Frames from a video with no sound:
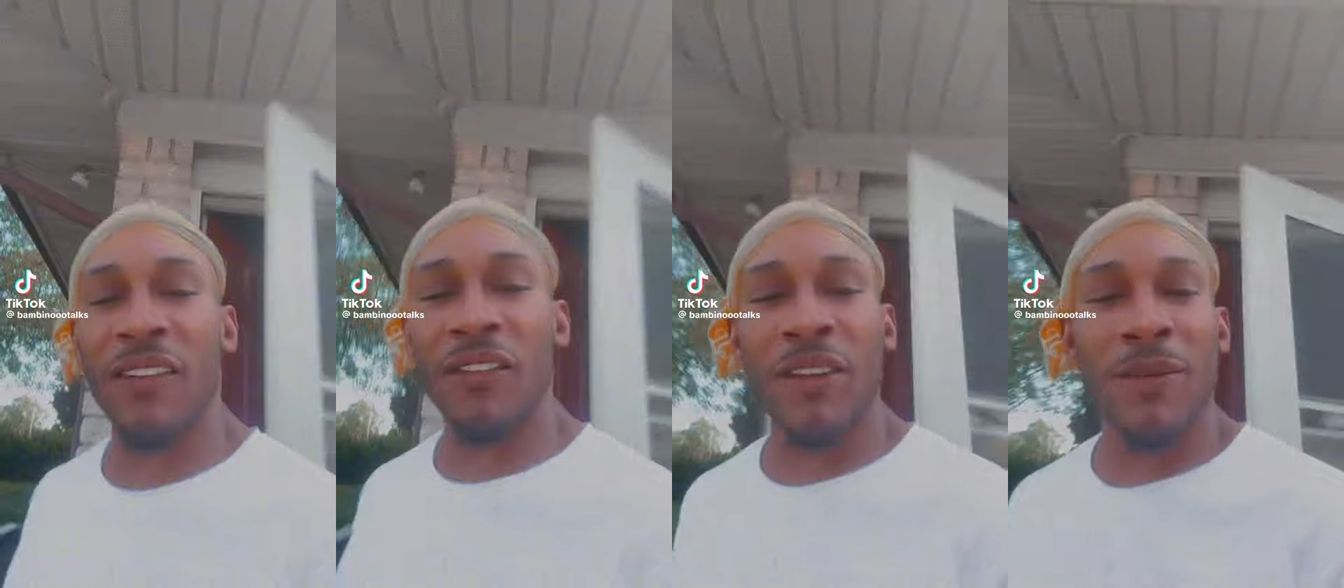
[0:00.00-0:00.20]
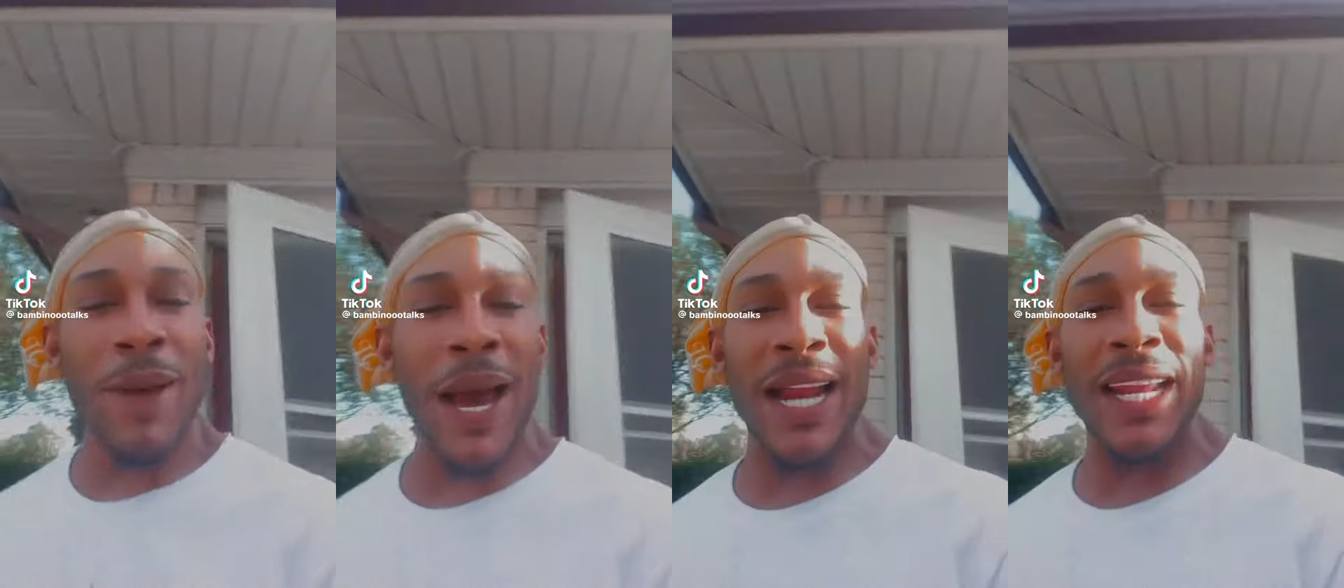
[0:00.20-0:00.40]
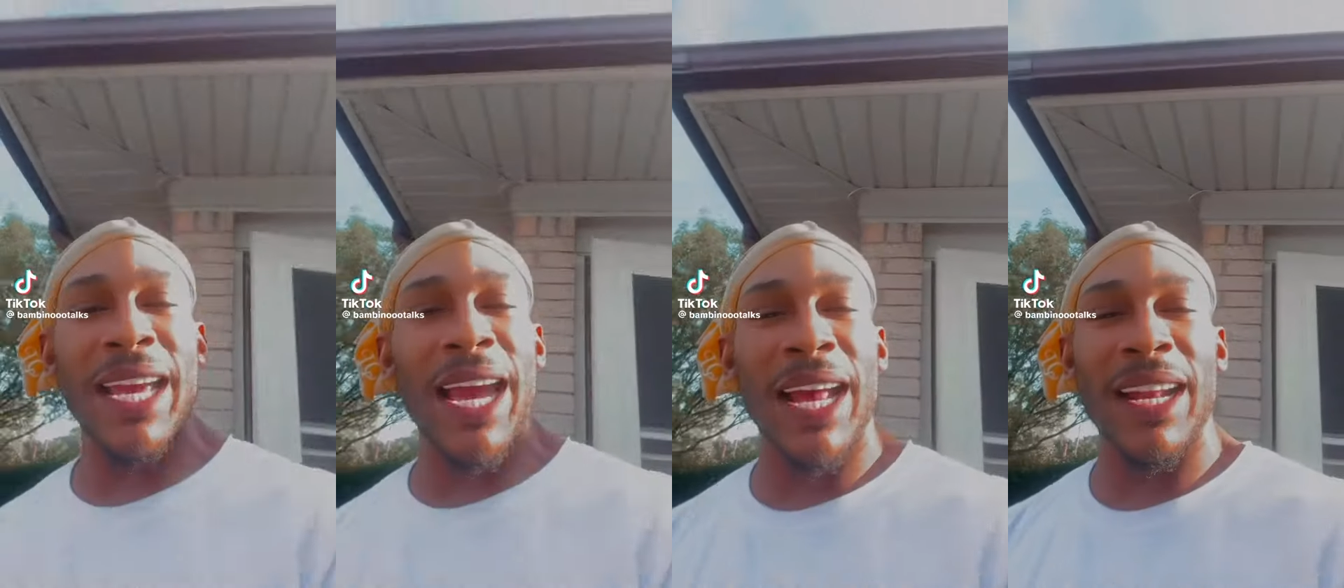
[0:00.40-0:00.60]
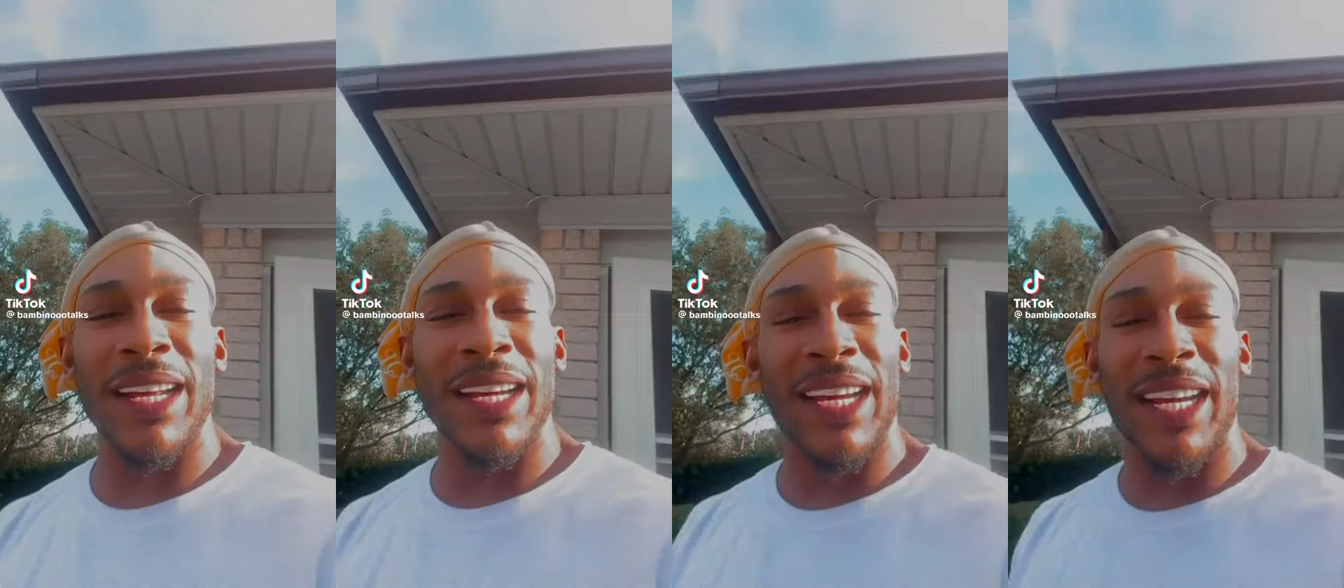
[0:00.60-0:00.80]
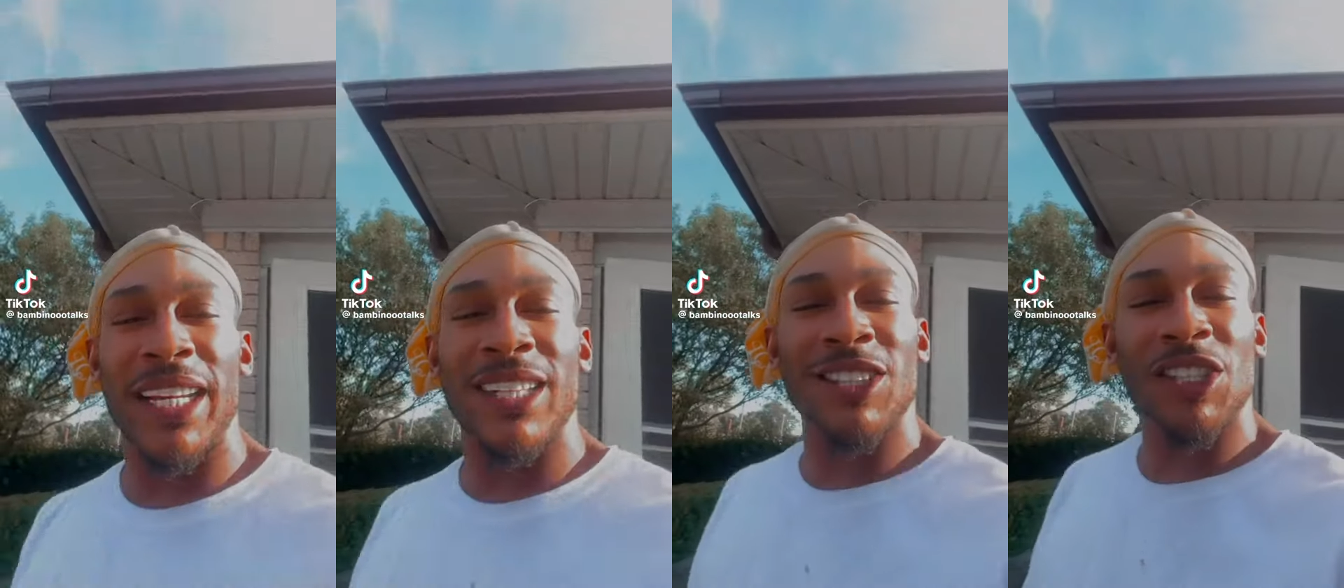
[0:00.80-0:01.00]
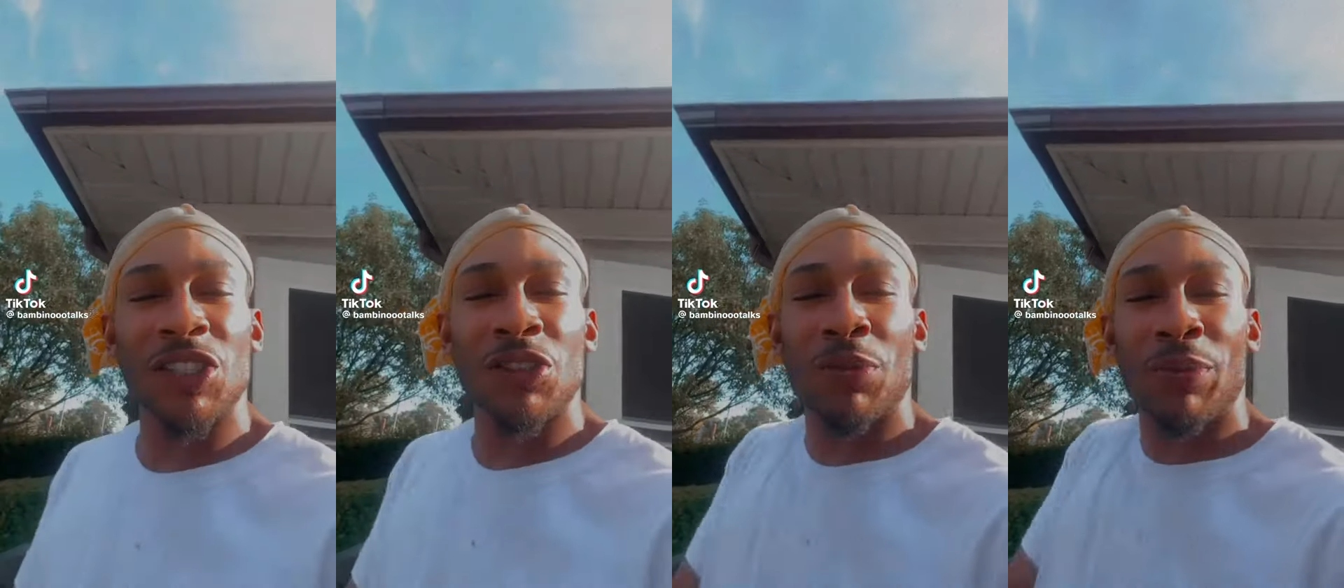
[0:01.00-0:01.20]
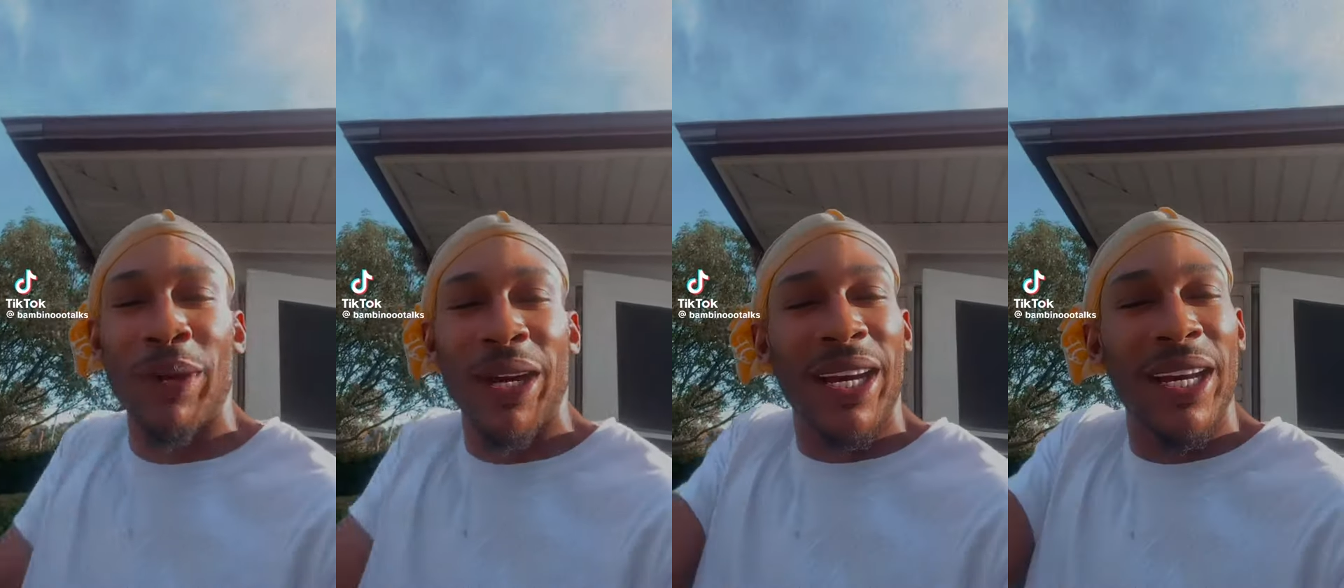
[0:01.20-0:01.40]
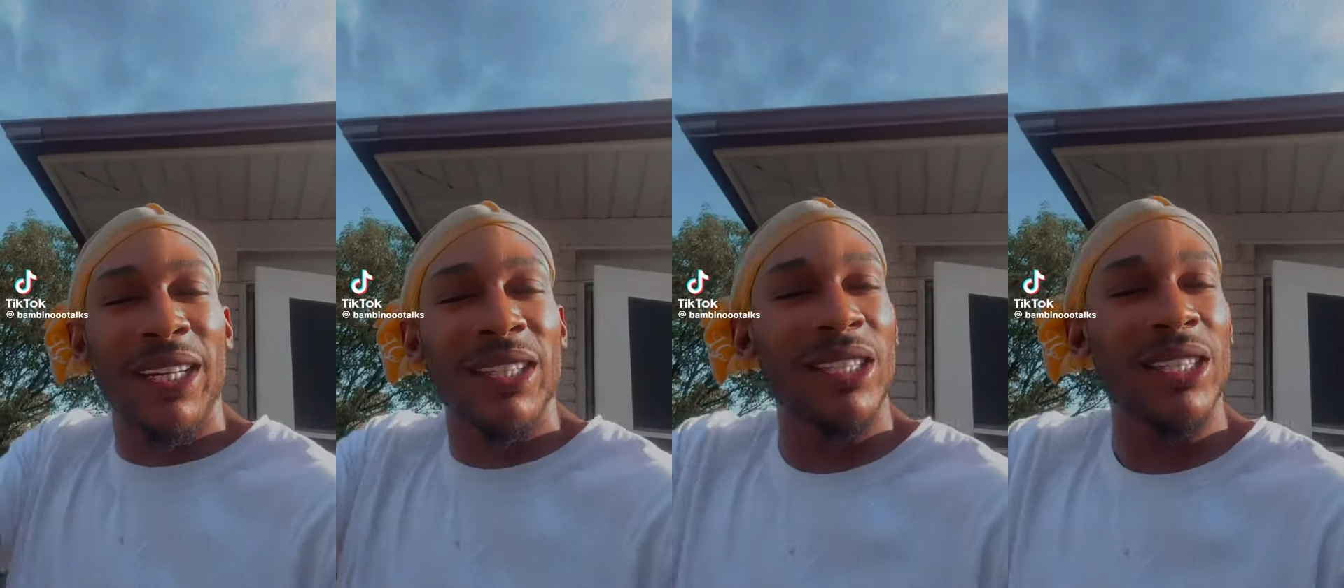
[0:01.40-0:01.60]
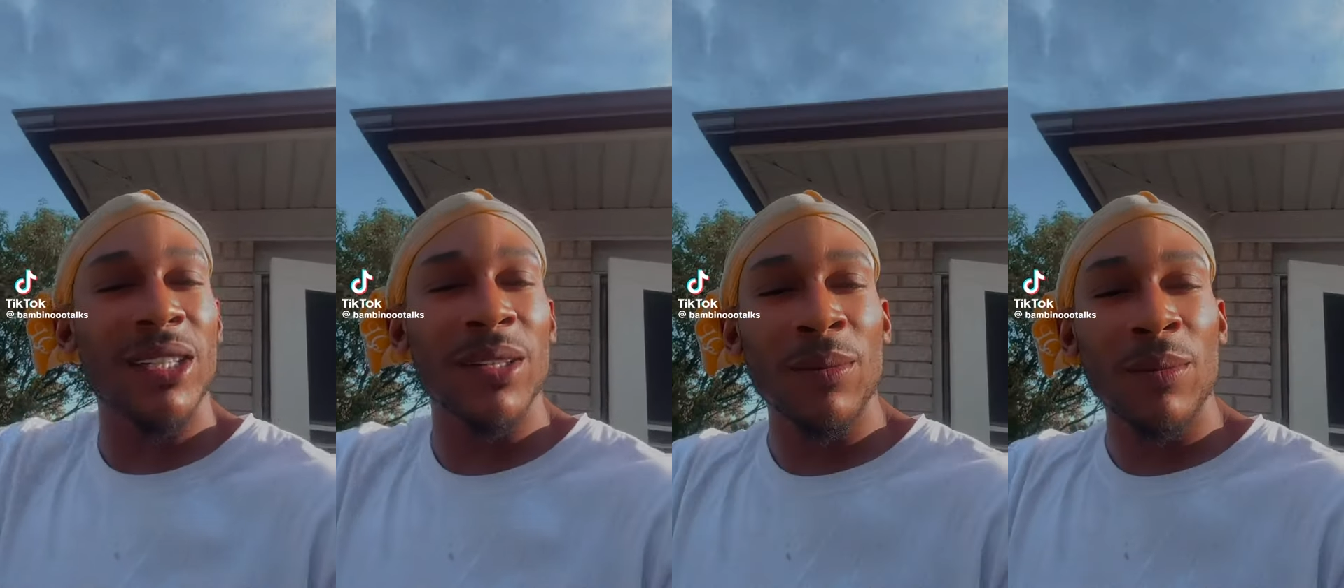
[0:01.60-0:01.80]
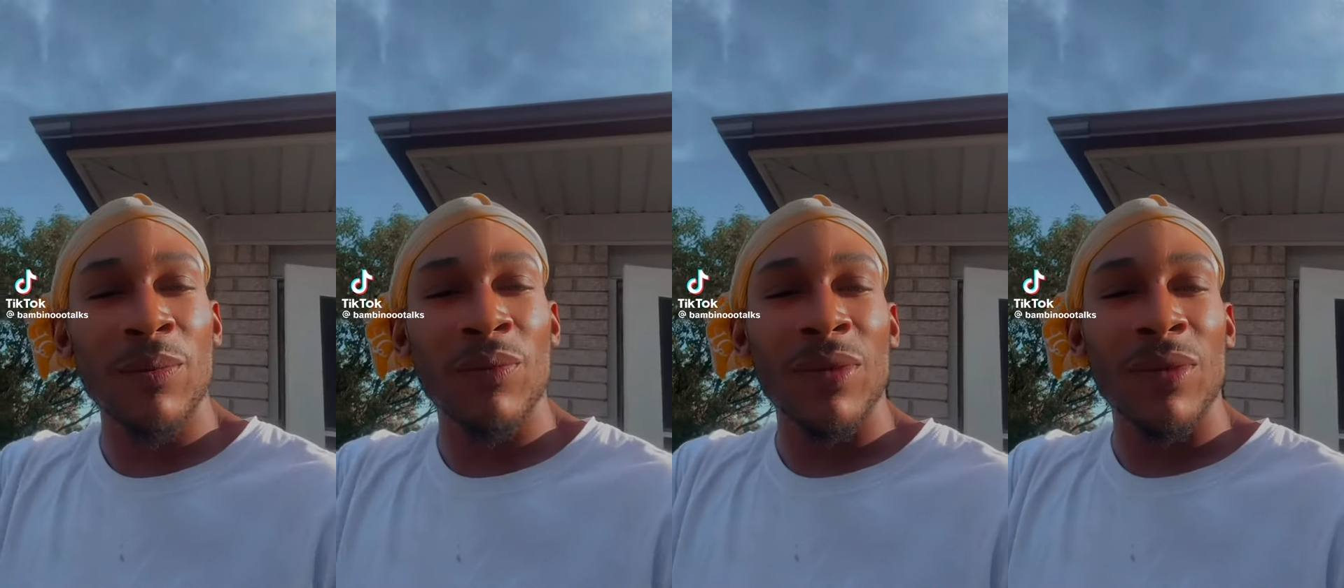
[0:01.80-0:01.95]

Everybody ain't against you, bitch.